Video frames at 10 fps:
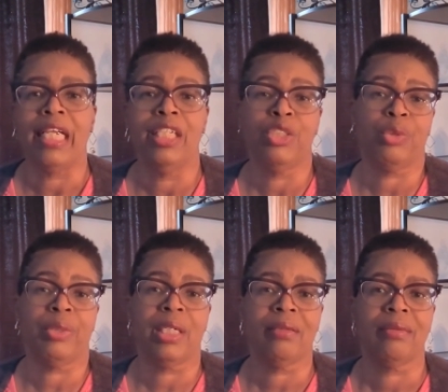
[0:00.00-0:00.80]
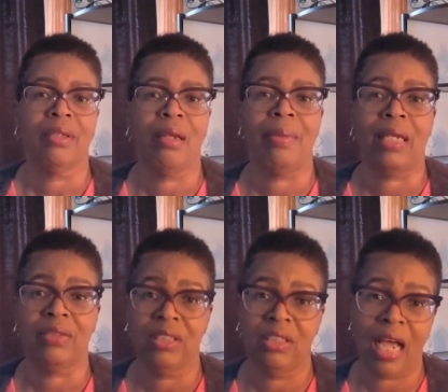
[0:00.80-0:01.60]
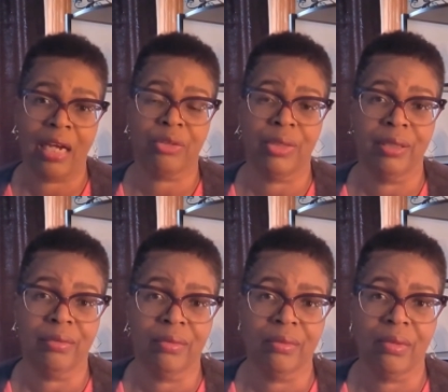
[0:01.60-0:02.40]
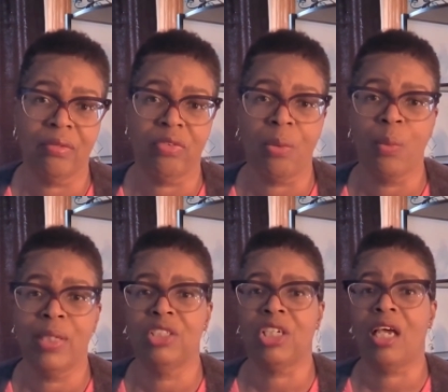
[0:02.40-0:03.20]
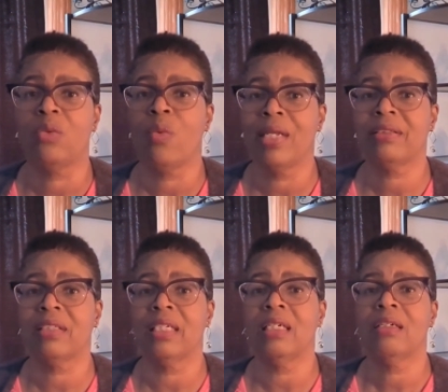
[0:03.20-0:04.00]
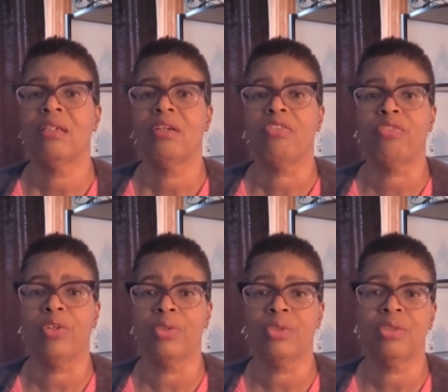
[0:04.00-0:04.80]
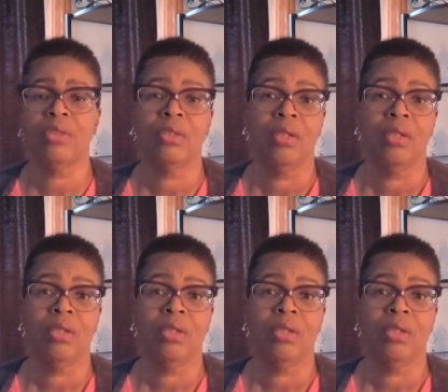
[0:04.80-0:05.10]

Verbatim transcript: history about this doctrine from when John Wesley first,